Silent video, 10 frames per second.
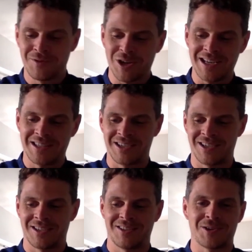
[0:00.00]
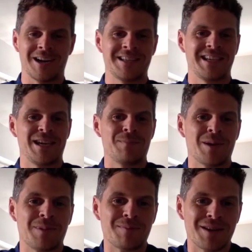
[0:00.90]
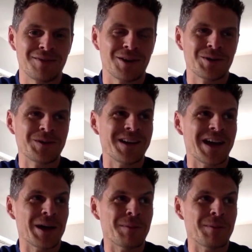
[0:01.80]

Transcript: I've tried to keep up on my phone.